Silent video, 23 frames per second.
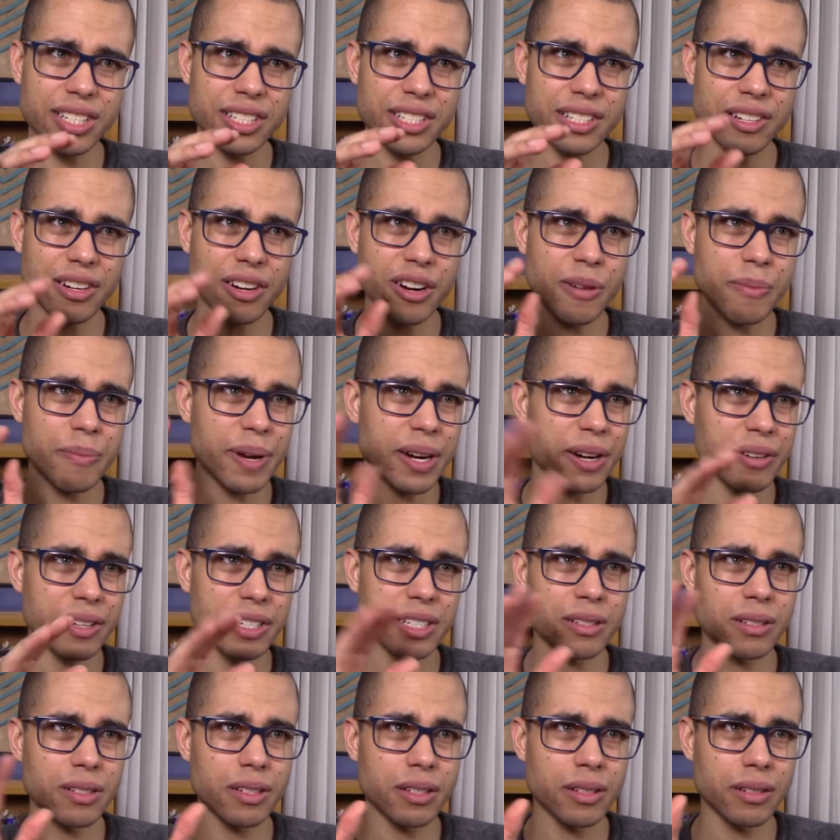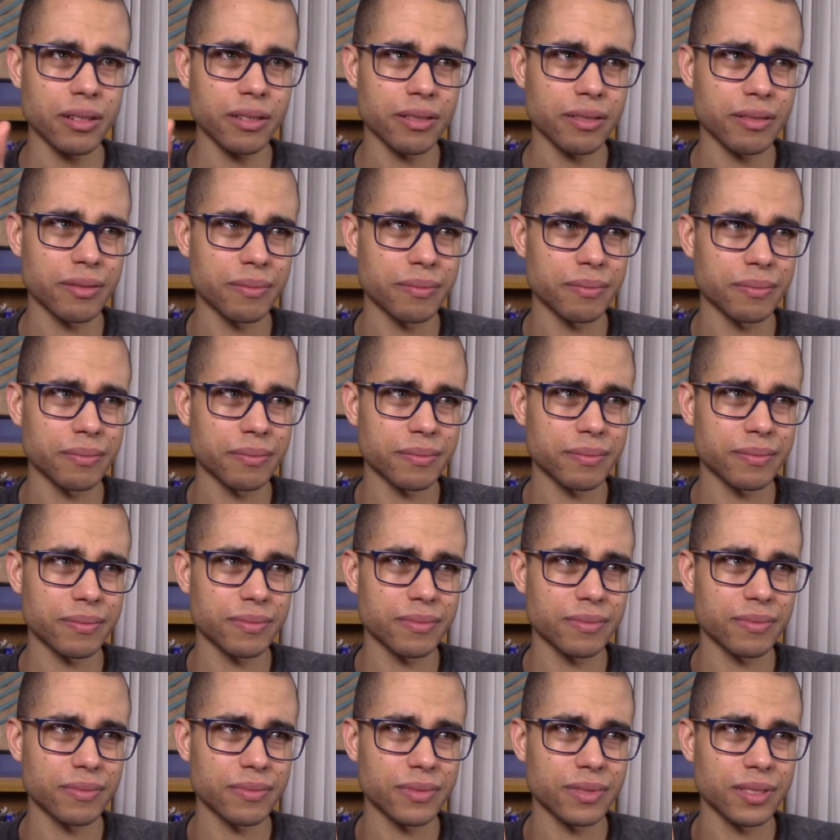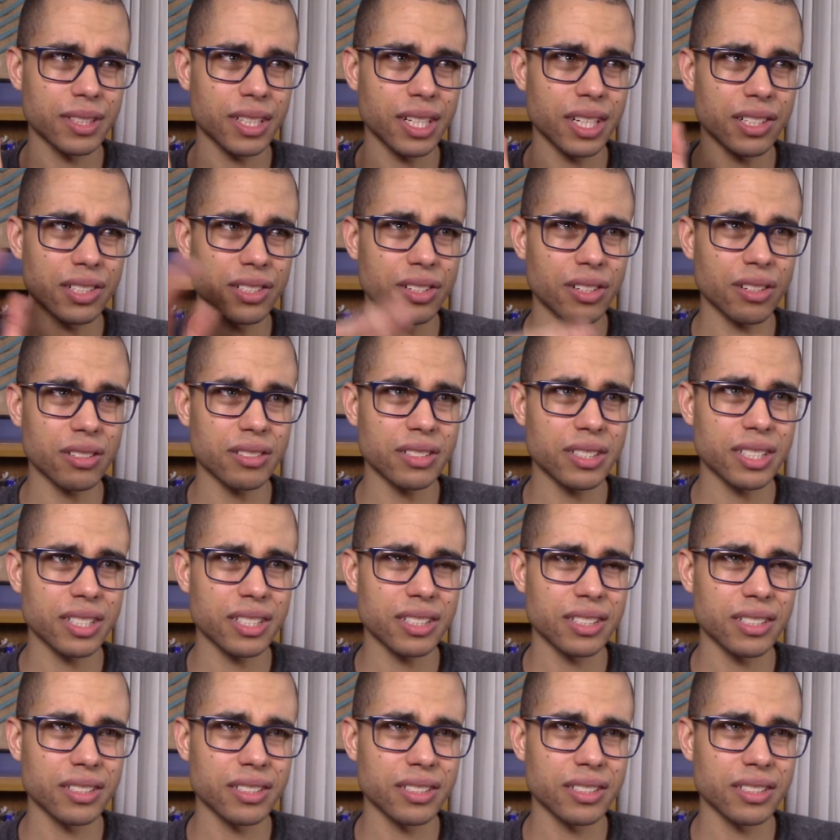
there are parent-to-adult